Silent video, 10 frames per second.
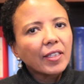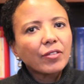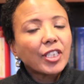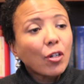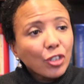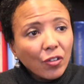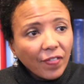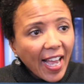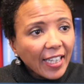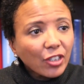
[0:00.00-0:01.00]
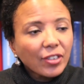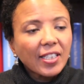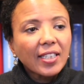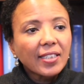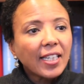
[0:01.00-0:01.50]
you know, social factors,
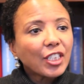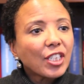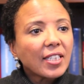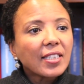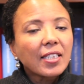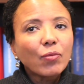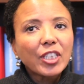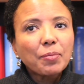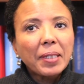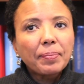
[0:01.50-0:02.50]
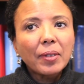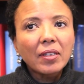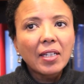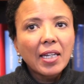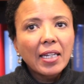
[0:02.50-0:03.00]
the conditions in which
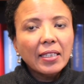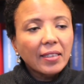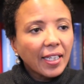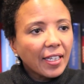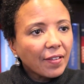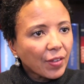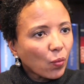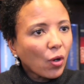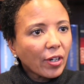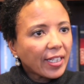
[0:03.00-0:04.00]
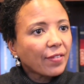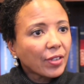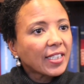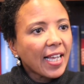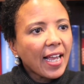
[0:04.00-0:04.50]
people live and work
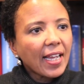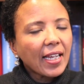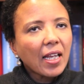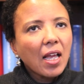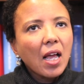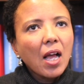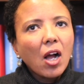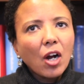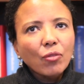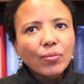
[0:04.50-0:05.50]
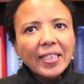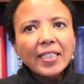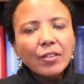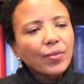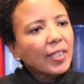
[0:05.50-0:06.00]
every day, are
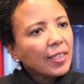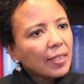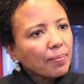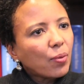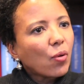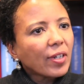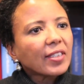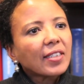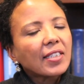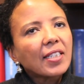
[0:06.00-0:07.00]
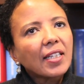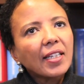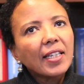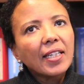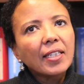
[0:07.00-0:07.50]
really, really important
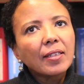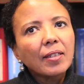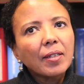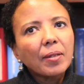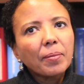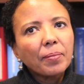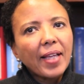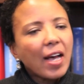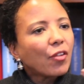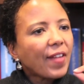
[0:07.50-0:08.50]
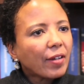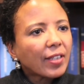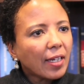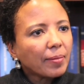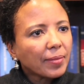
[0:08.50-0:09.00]
in health
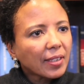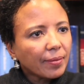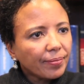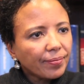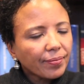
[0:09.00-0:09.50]
outcomes